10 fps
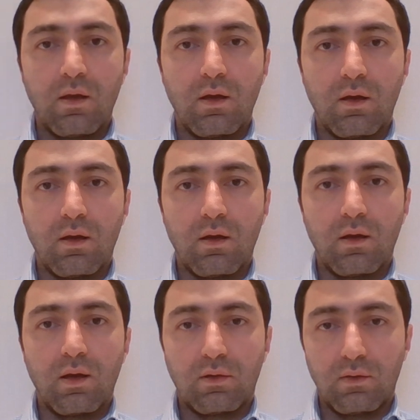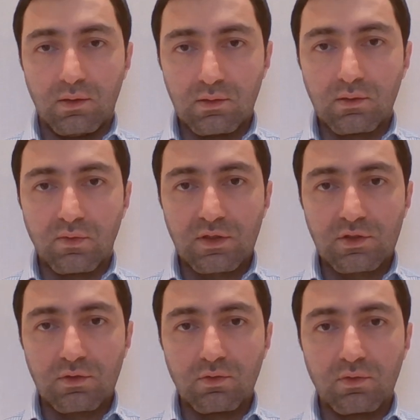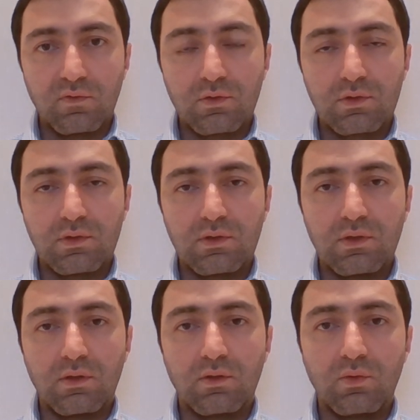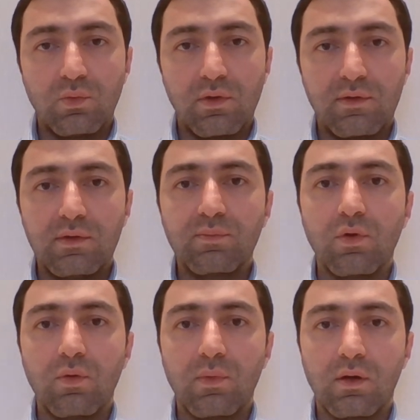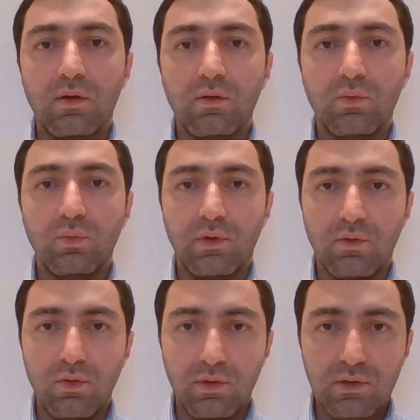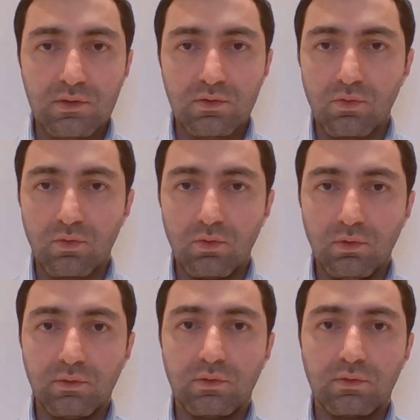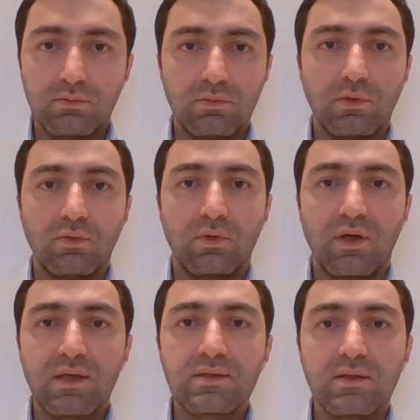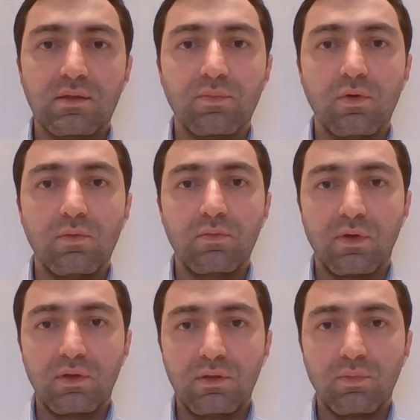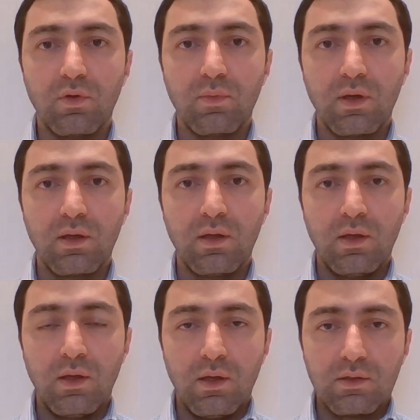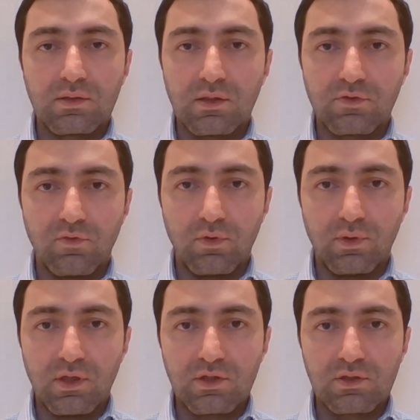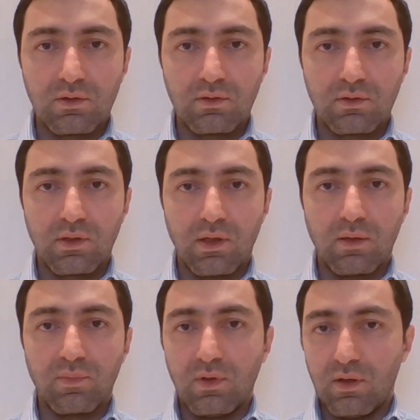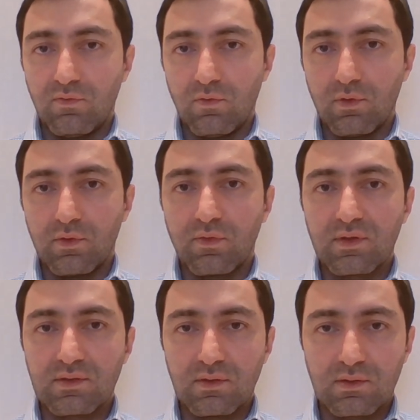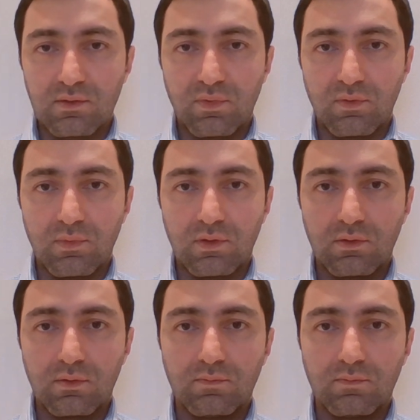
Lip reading: accredited Russian university with diploma with honors, so-called Krasny diplom, red diploma, such foreign national can apply for the residency permit.